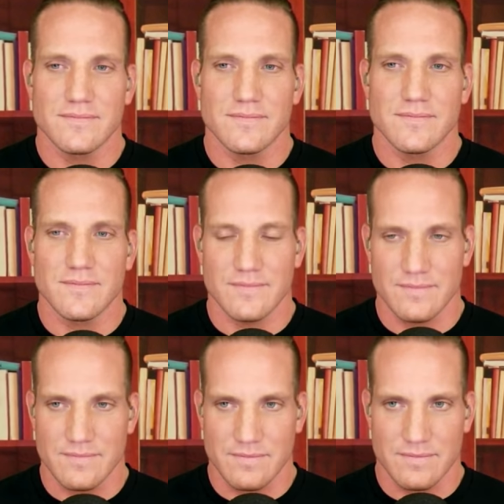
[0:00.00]

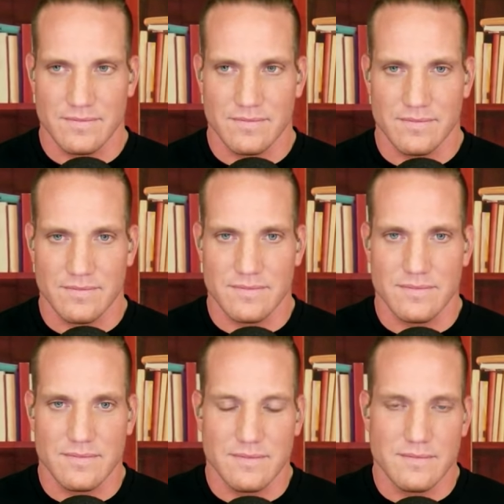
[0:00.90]

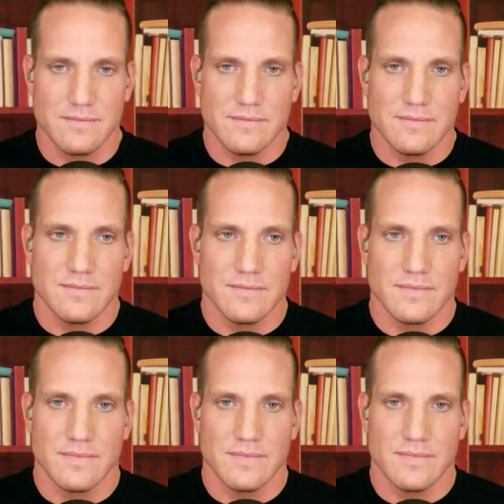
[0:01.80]

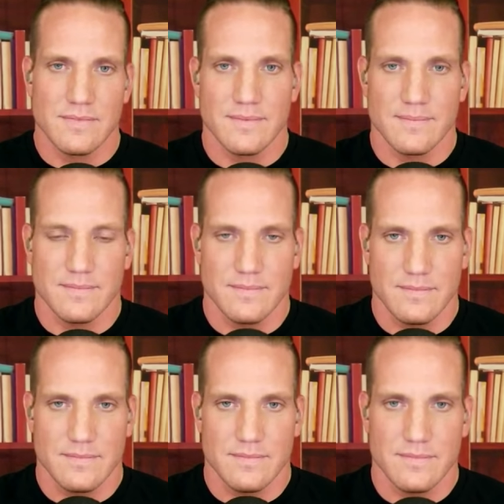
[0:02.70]

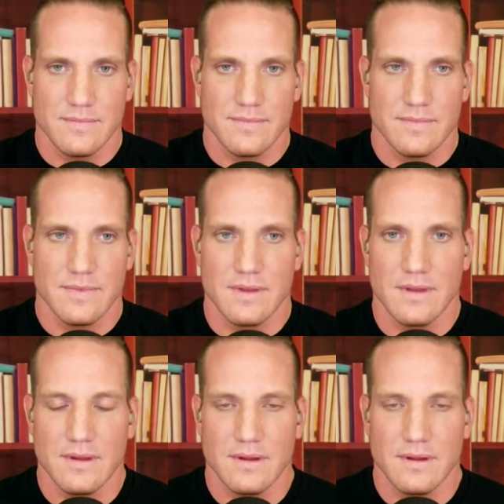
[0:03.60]
No words are spoken by the person on screen.